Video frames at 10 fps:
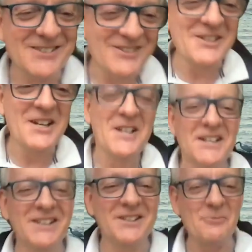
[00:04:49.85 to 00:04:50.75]
Or,
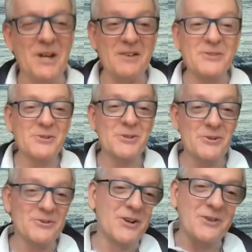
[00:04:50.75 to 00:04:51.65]
whatever you
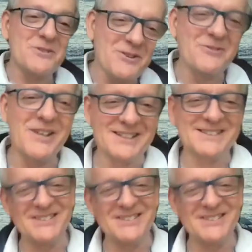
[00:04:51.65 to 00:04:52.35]
do, don't do this.